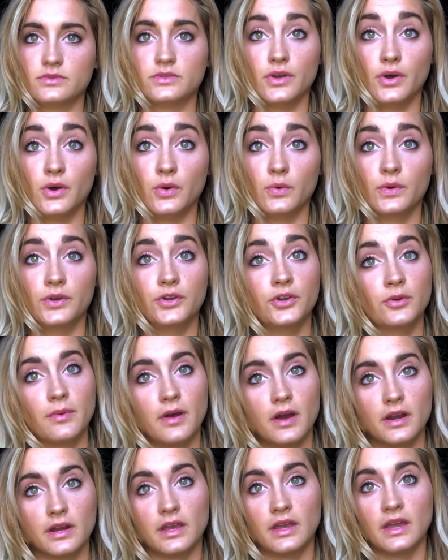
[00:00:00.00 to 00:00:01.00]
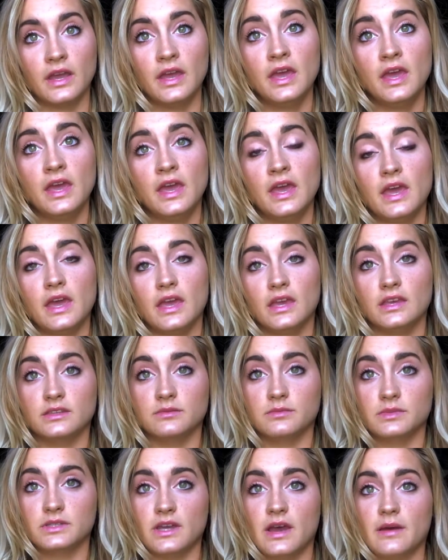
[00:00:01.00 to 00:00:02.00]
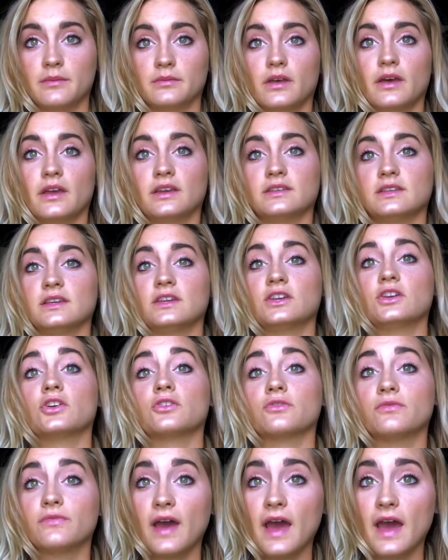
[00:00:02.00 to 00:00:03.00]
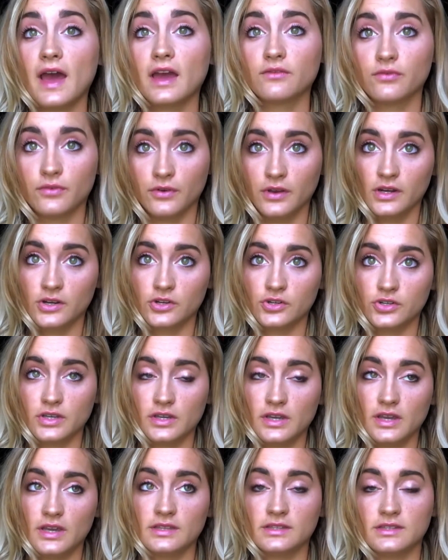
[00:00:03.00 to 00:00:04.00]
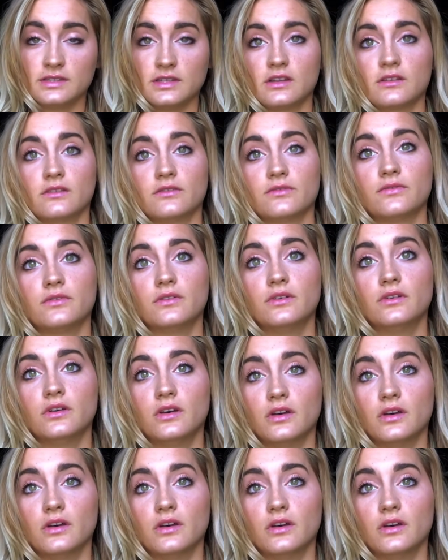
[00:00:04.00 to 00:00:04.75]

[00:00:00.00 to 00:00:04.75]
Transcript: So when your body is metabolizing your fat for energy instead of